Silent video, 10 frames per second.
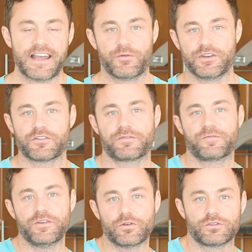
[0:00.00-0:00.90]
Now, when you're
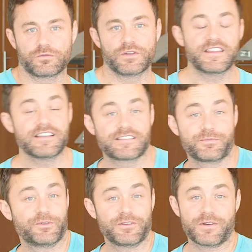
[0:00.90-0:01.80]
fueled with these
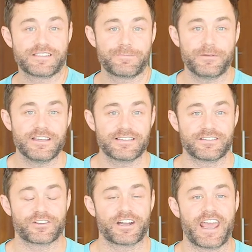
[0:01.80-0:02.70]
smoothie recipes,
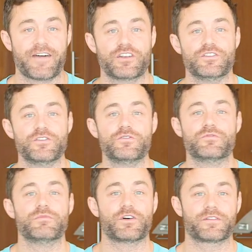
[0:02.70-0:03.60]
you're gonna have a new
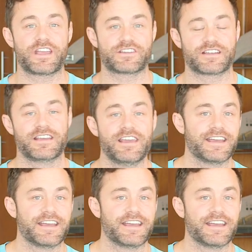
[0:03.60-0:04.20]
motivation.